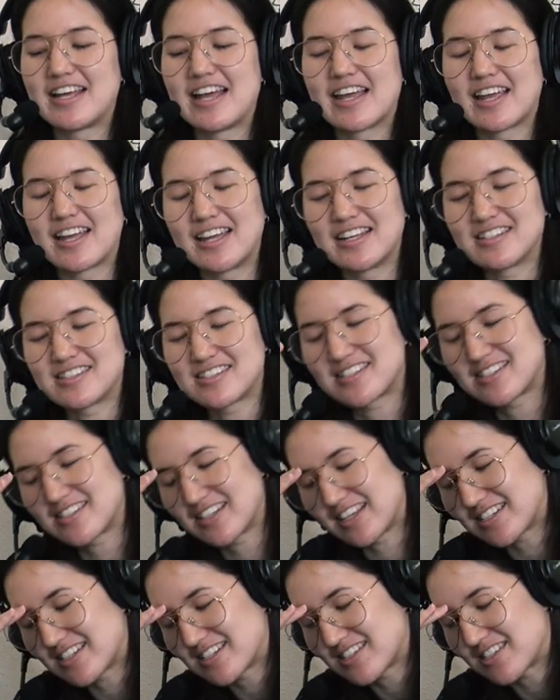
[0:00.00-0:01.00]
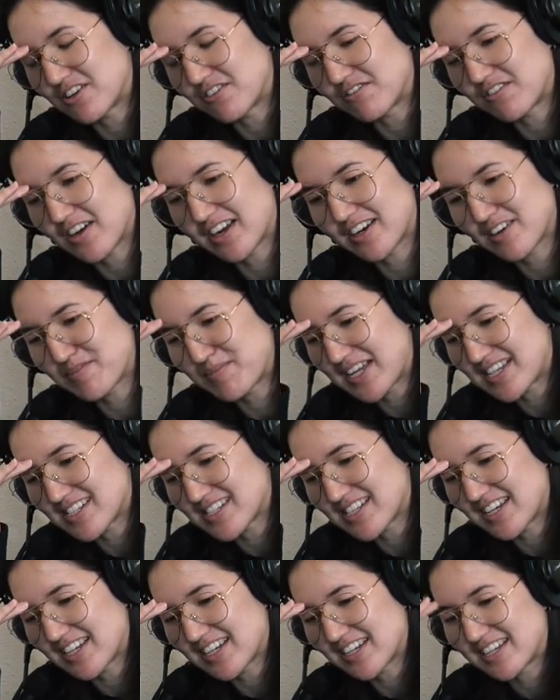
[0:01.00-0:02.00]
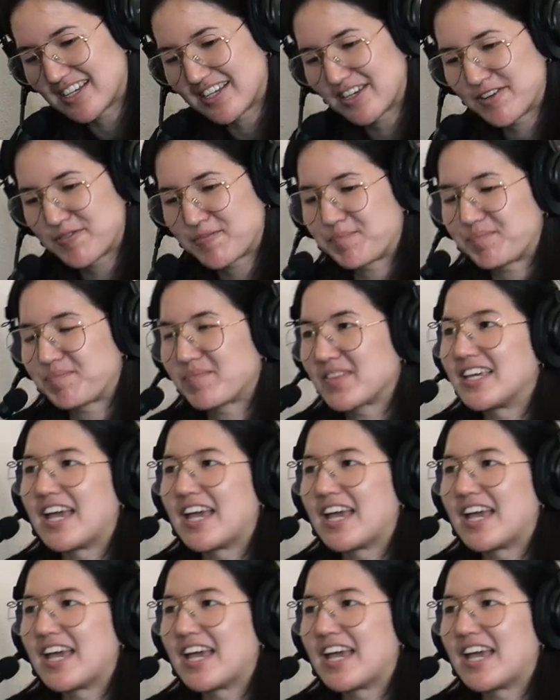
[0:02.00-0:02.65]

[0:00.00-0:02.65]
Like it's it's so fucking amazing. It's nuts.